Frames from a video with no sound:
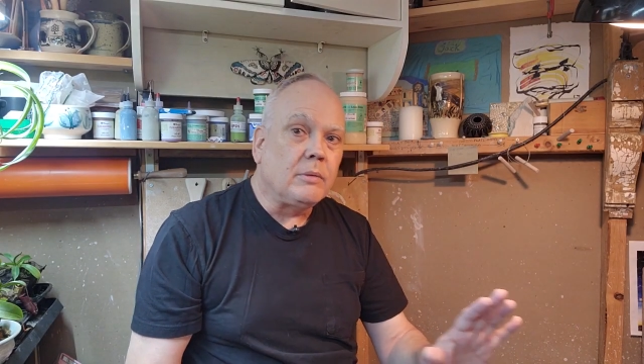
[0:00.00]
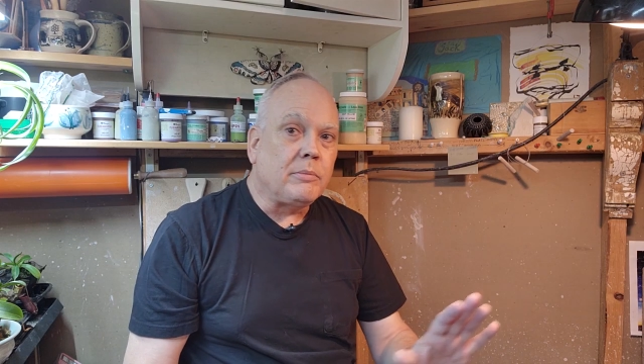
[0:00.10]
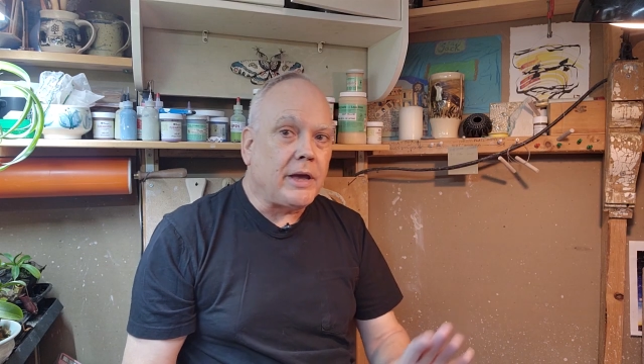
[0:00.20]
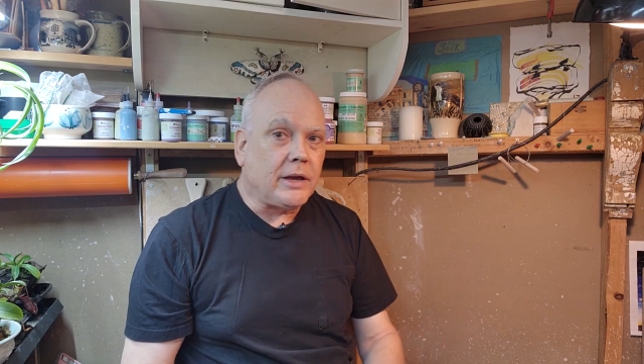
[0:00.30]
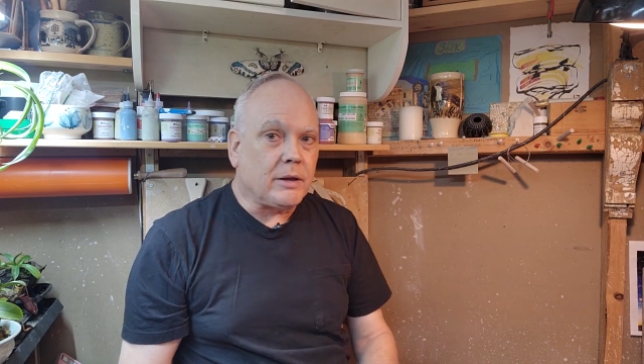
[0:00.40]

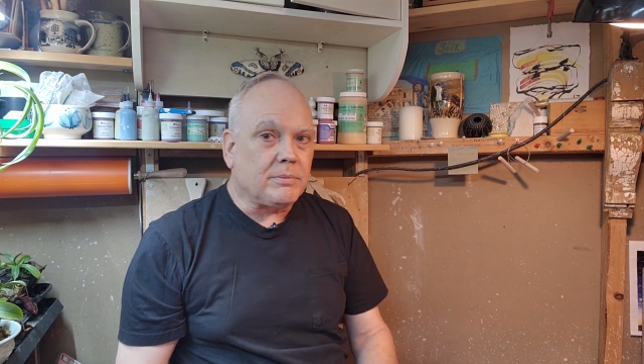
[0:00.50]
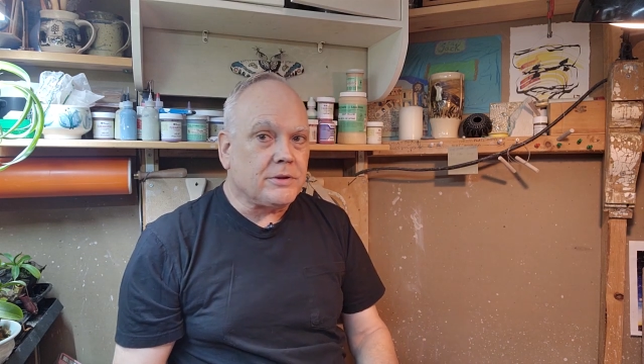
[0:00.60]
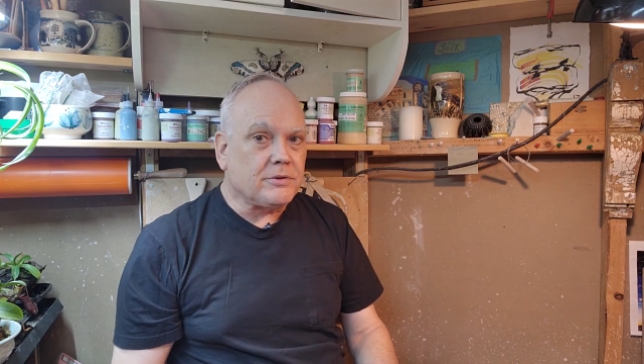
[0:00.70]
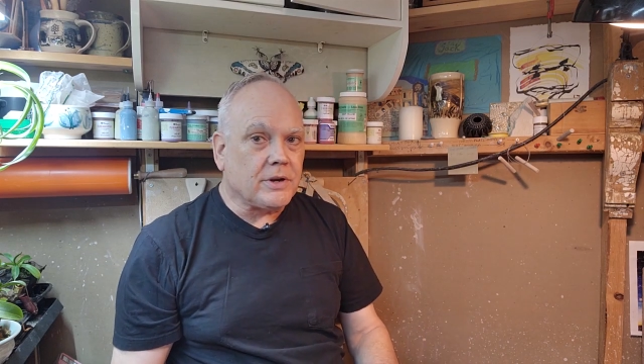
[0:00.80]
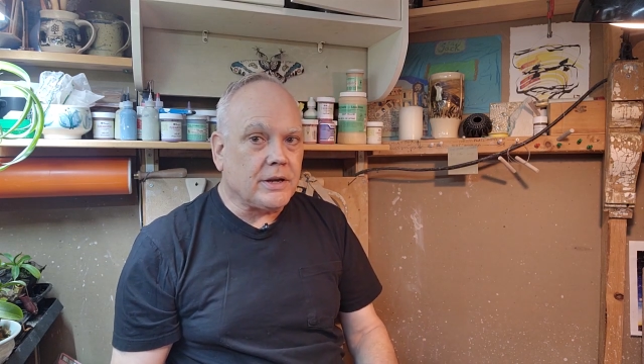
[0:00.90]
back up the
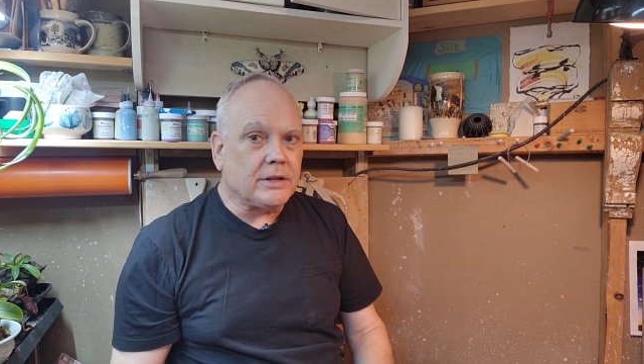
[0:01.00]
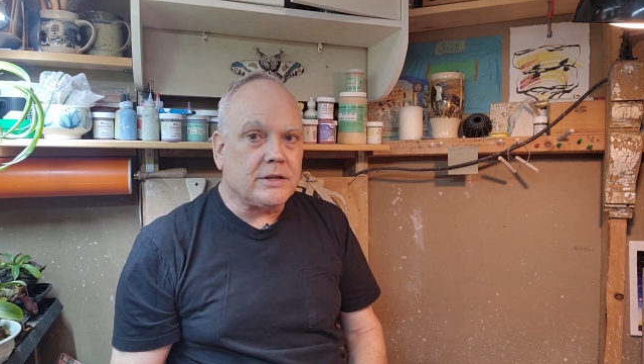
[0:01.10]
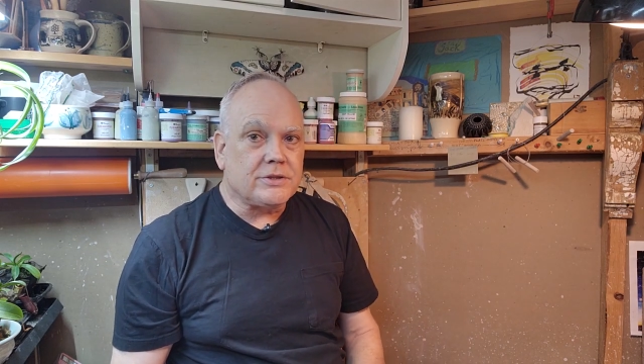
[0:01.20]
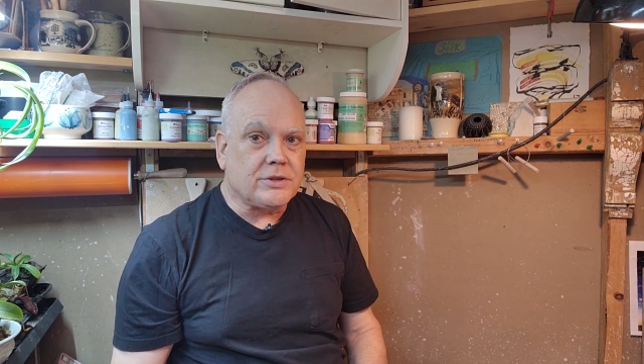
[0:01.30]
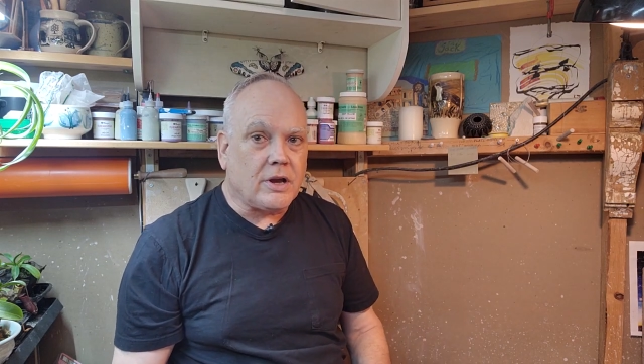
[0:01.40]
train.
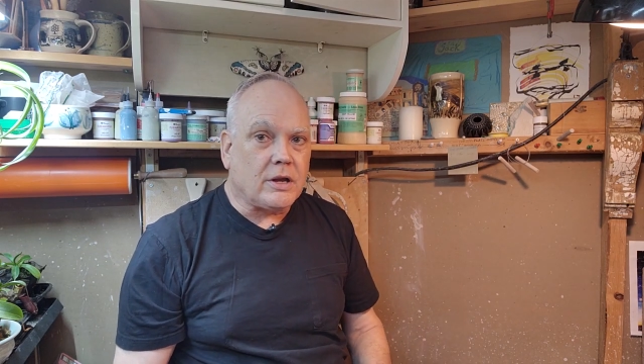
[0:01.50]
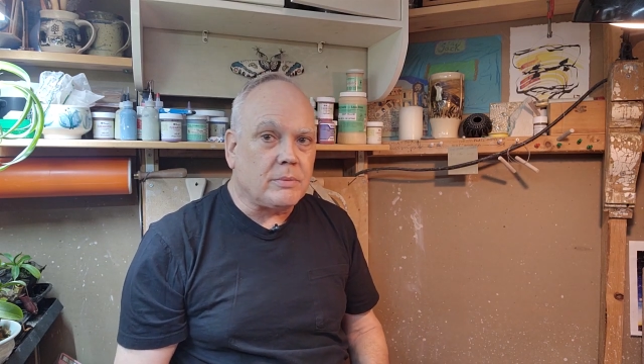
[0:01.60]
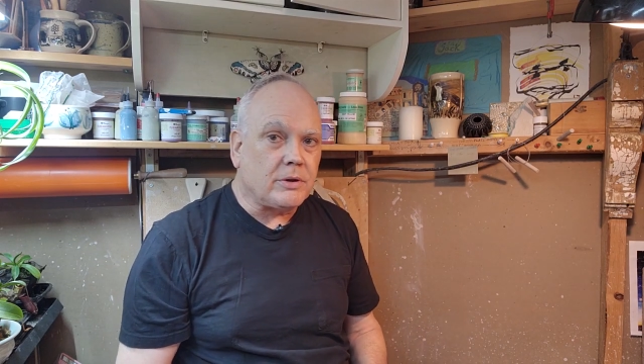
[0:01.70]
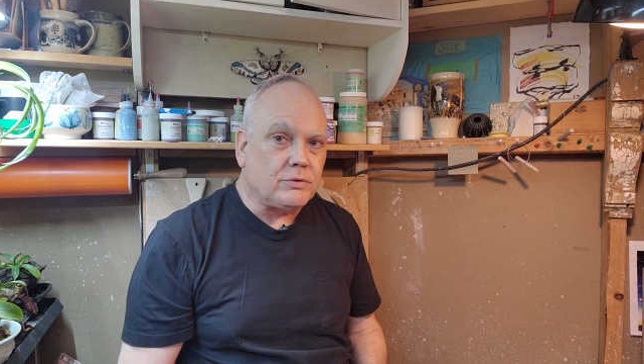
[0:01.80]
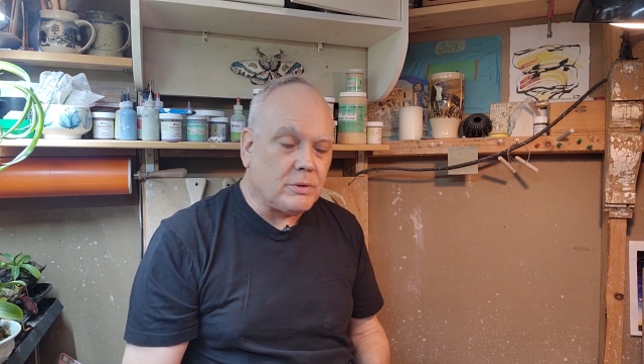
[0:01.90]
Let's talk
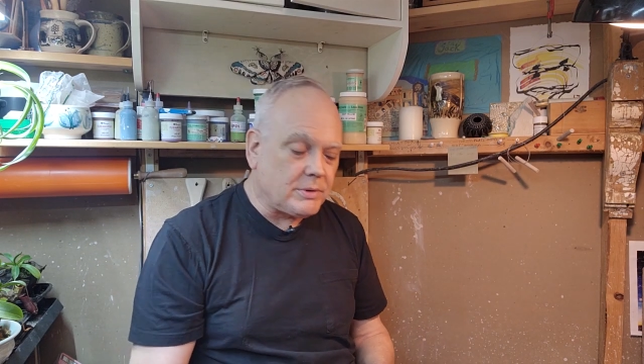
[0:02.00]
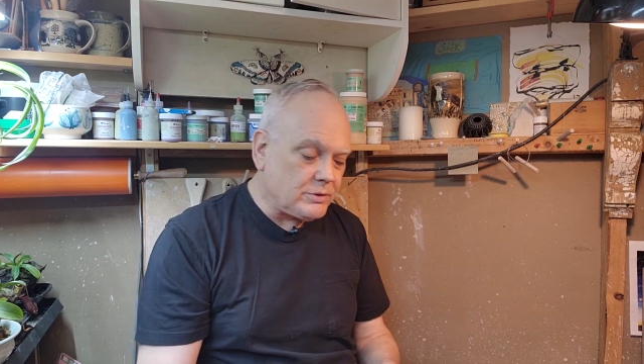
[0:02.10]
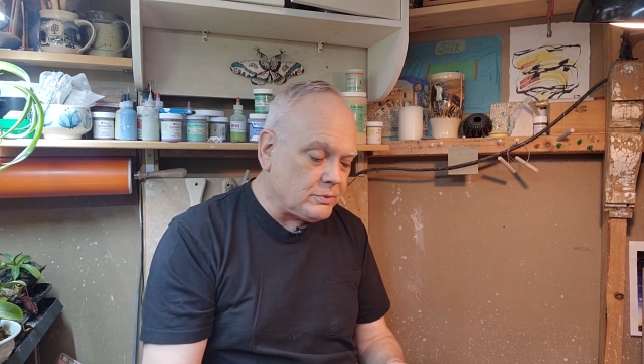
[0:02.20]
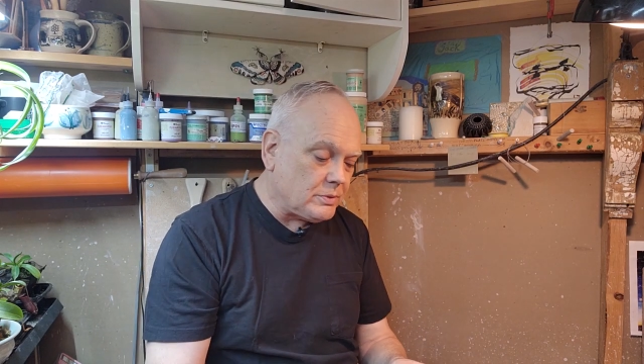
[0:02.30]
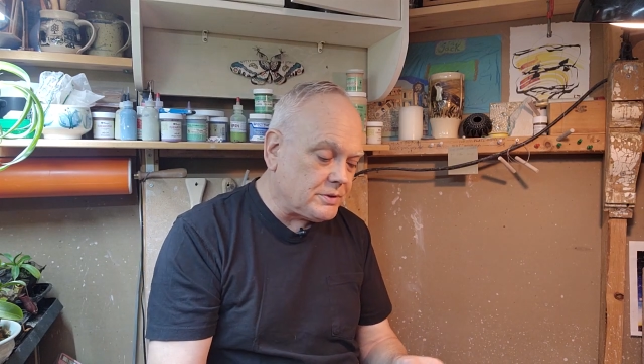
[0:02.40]
about trimming
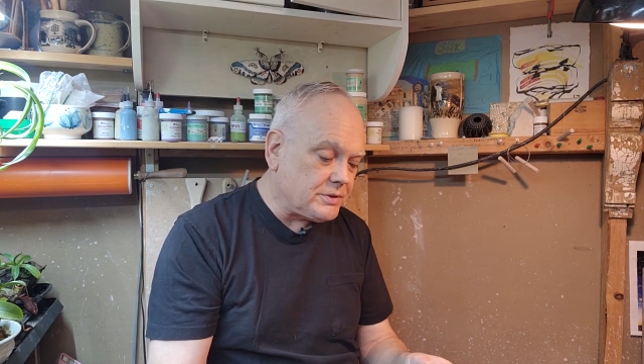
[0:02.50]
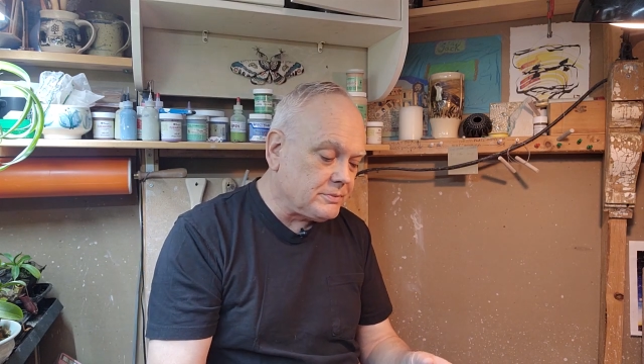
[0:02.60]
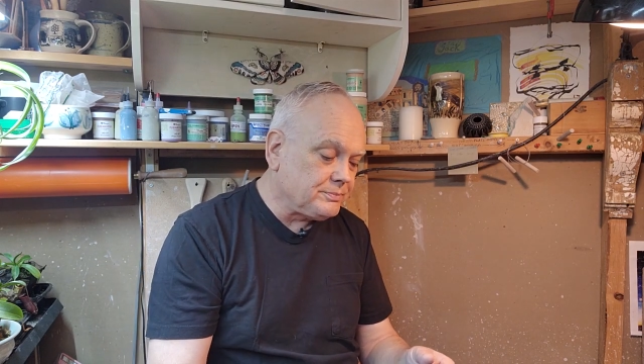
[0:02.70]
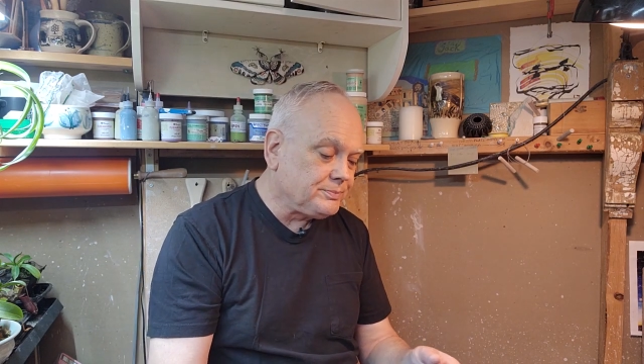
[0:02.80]
tools.